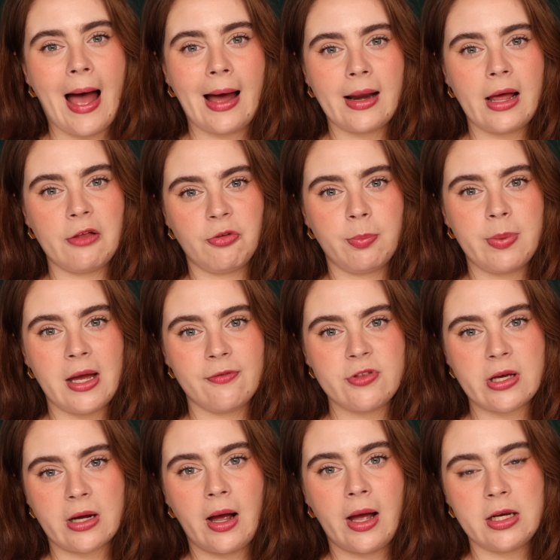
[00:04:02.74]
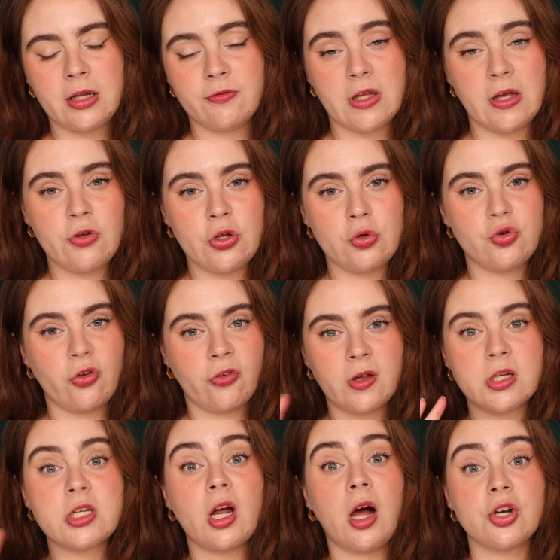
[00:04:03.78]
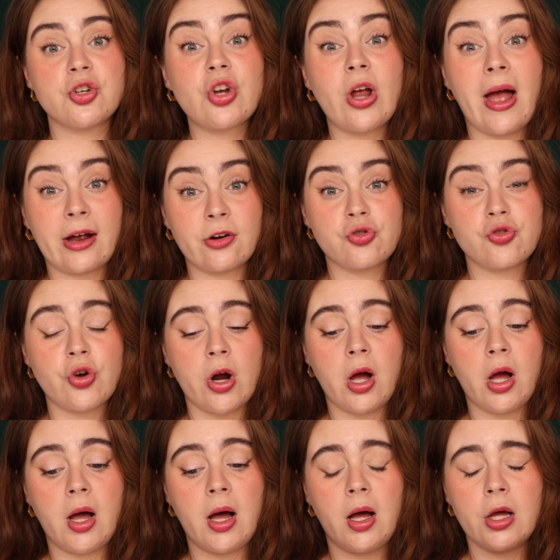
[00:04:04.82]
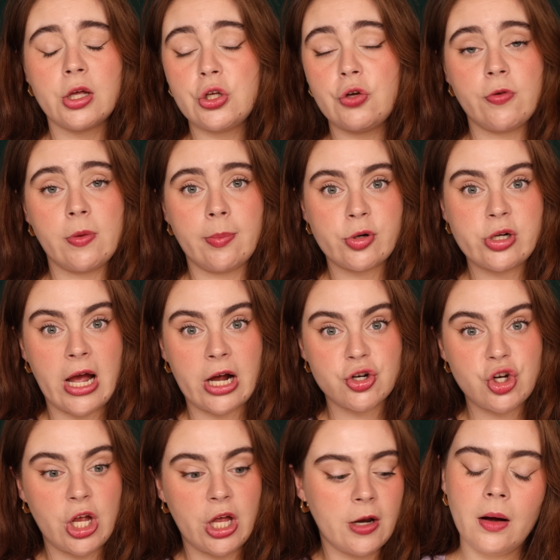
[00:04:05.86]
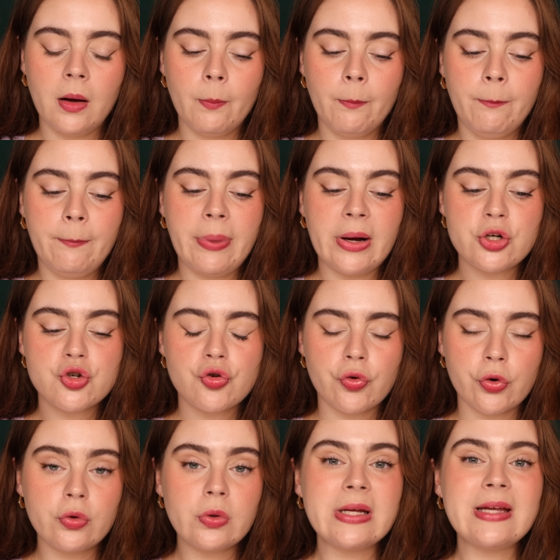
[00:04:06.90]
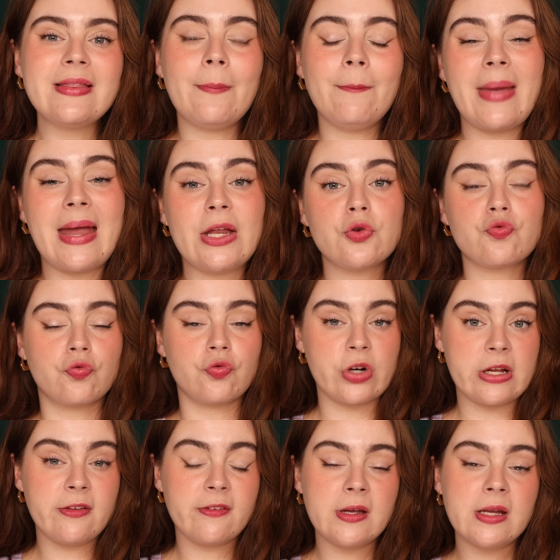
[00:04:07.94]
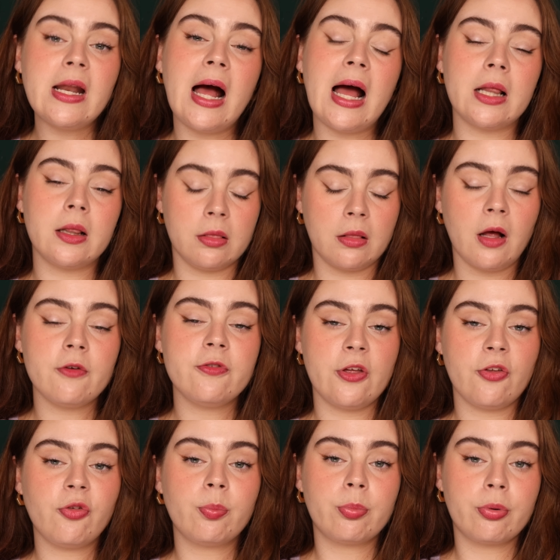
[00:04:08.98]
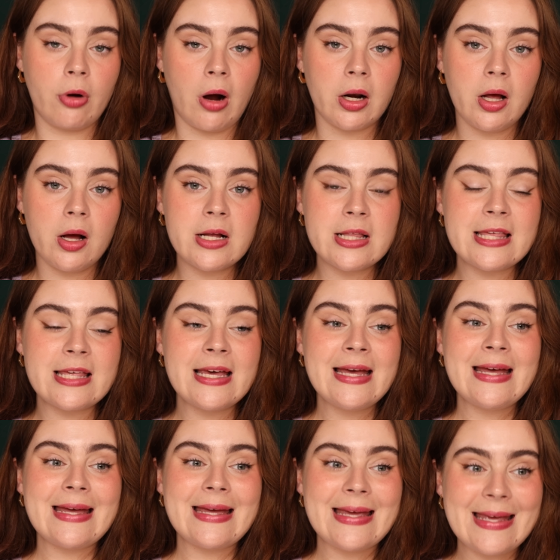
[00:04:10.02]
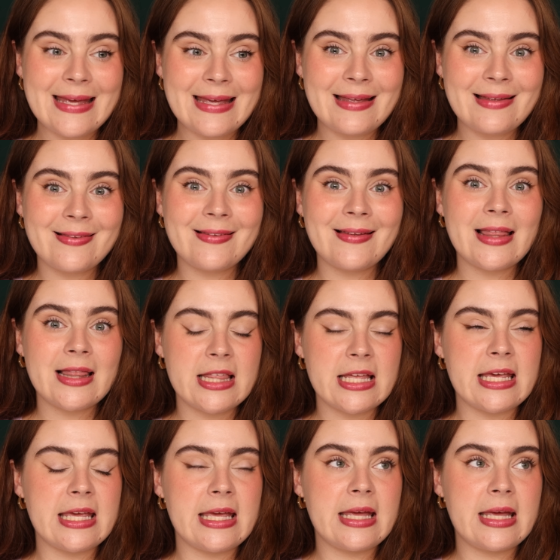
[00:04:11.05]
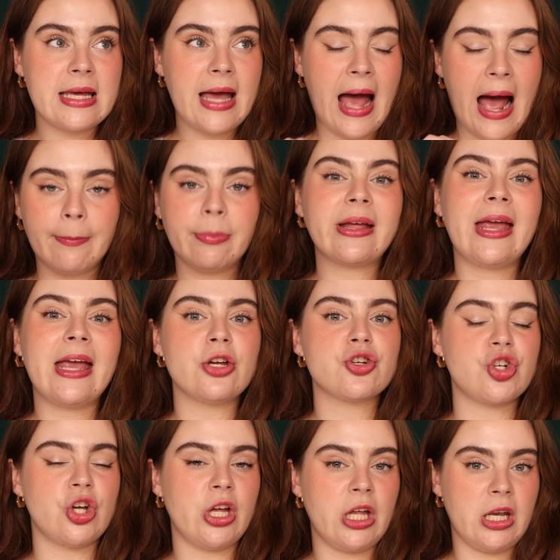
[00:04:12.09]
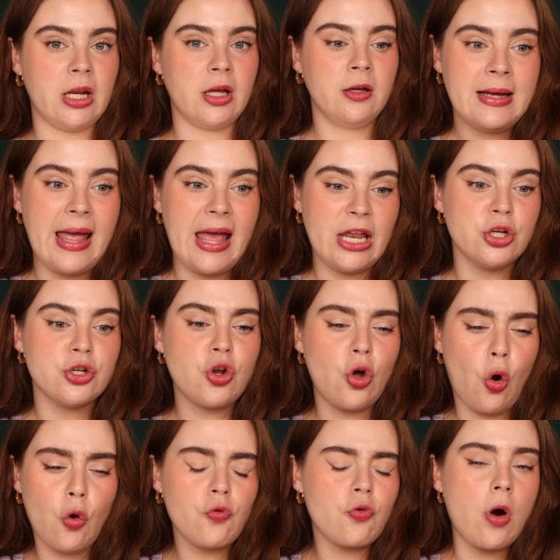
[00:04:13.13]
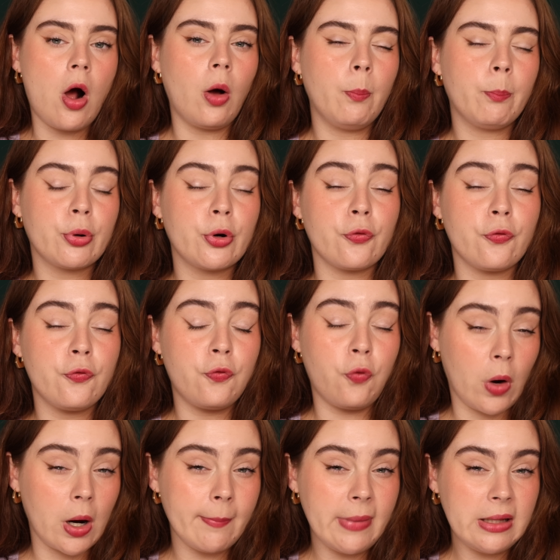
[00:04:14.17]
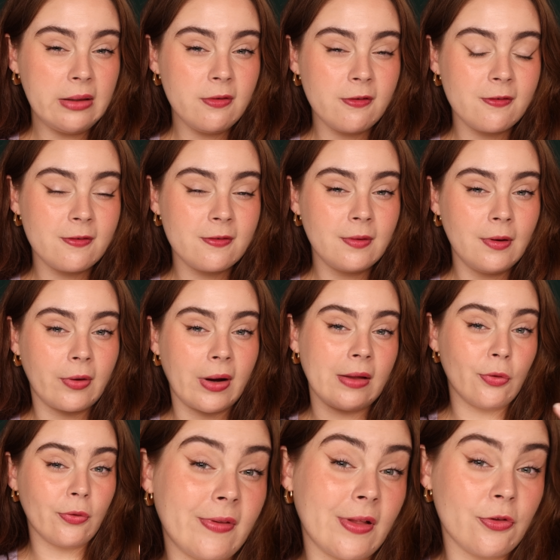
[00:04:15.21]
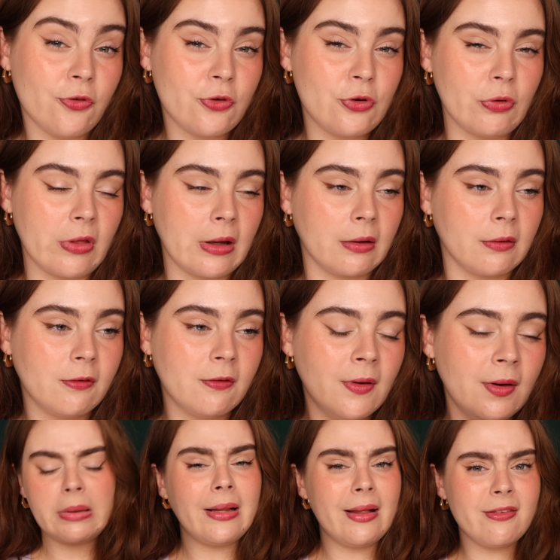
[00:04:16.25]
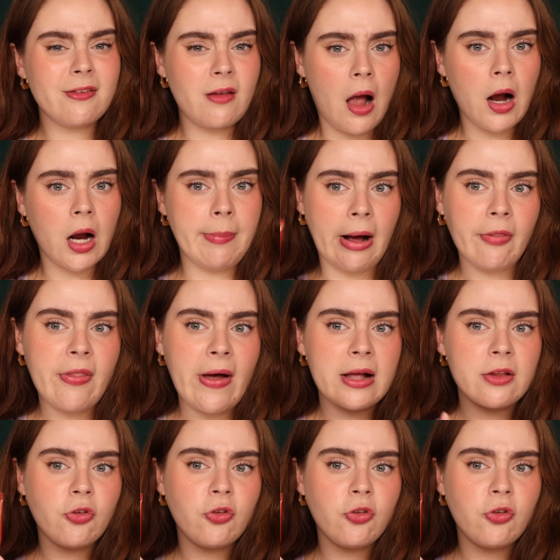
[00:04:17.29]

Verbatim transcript: add SPF to kind of give you just a touch extra uh, UV protection. But truly the main reason I love this product is the application and overall performance. Okay, that's two things, but let's talk about that.